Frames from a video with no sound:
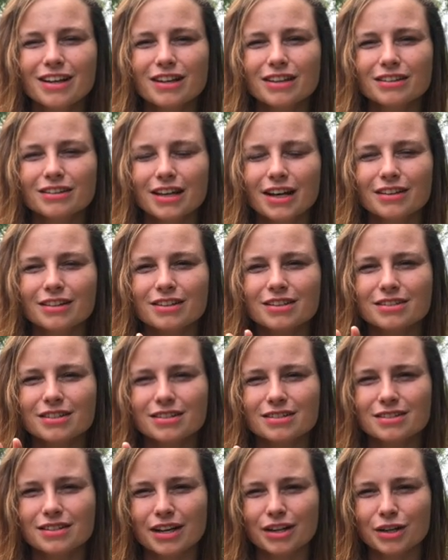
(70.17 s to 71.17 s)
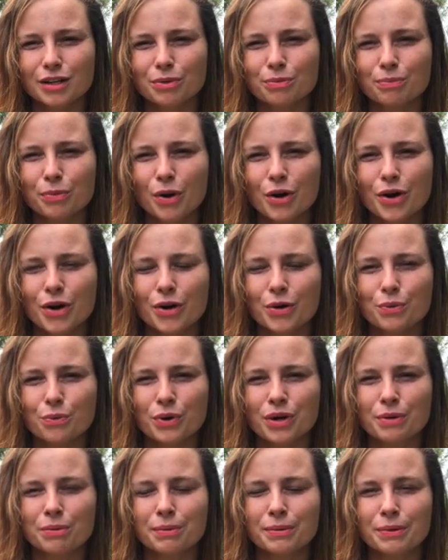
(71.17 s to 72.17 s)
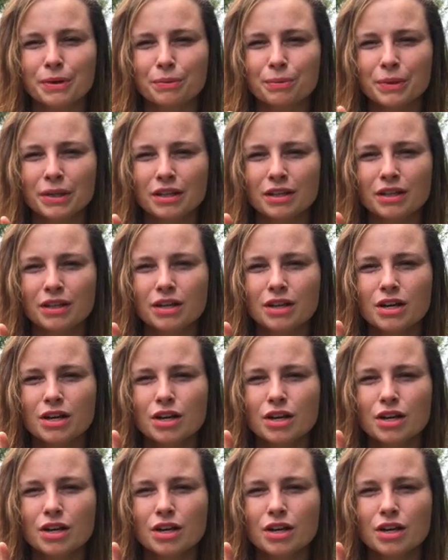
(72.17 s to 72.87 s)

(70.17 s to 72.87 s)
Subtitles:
Then there's a second part where we'll be